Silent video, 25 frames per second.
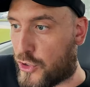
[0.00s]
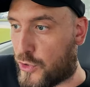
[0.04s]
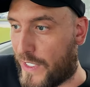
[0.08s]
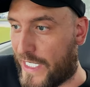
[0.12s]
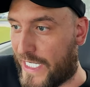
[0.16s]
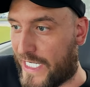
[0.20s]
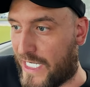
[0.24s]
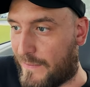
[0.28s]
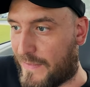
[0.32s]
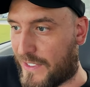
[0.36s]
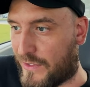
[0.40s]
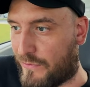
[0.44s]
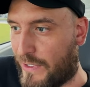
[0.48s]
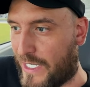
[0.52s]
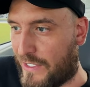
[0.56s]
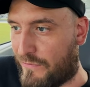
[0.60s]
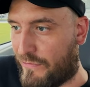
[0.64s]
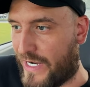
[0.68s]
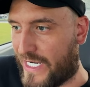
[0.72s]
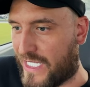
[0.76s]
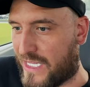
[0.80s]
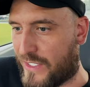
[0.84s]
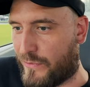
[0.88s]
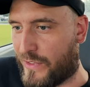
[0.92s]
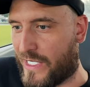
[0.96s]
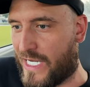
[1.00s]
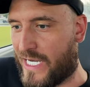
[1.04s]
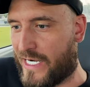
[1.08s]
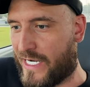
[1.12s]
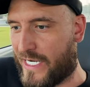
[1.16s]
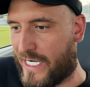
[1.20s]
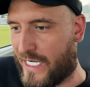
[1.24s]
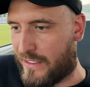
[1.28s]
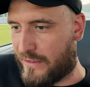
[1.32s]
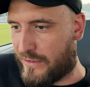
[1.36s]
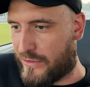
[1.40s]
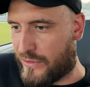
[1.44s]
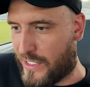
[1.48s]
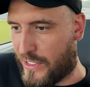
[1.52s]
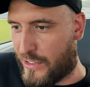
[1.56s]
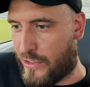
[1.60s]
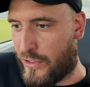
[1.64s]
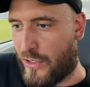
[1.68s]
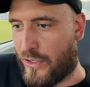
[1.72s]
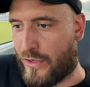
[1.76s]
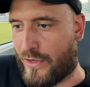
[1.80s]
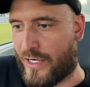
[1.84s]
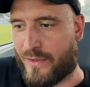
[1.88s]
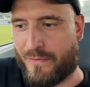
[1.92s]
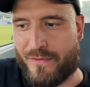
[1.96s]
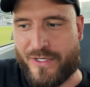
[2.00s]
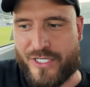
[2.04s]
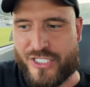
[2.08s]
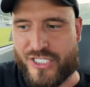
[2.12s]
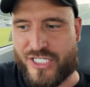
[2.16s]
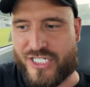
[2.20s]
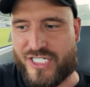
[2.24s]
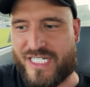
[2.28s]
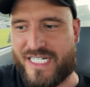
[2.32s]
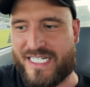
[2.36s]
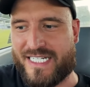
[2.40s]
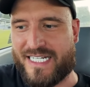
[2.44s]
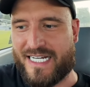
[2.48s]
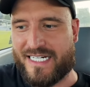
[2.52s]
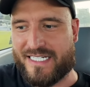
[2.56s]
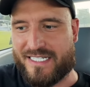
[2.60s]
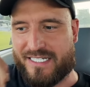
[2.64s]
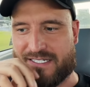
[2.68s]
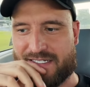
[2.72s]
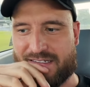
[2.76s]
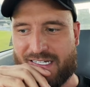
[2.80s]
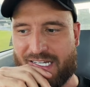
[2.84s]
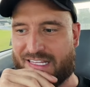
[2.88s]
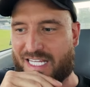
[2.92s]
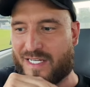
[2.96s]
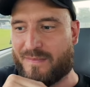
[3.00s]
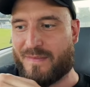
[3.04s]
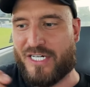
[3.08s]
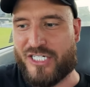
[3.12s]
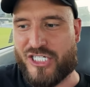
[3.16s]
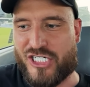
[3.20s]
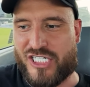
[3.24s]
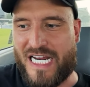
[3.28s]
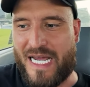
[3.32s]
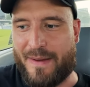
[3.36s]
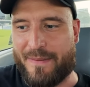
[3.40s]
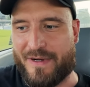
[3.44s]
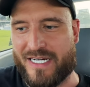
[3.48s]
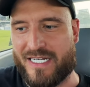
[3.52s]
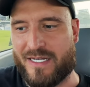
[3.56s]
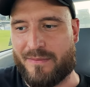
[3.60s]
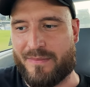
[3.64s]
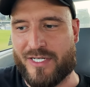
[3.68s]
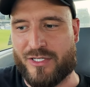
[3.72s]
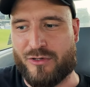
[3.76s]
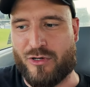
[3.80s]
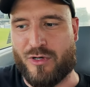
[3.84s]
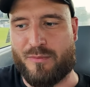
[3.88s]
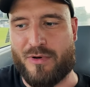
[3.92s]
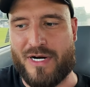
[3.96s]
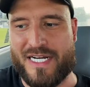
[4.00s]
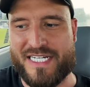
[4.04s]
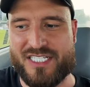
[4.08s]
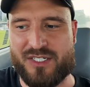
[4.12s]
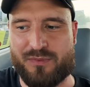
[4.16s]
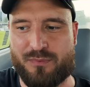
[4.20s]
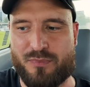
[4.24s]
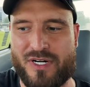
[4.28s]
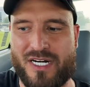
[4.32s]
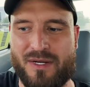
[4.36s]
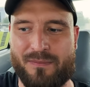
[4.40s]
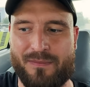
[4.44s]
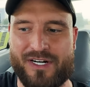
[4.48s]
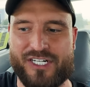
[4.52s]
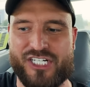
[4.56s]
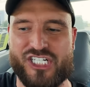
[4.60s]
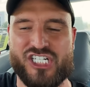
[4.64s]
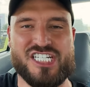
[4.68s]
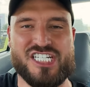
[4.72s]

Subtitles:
trading, but quite frankly, we got into the core and we just see that nothing much is happening. The Bitcoin price is pretty much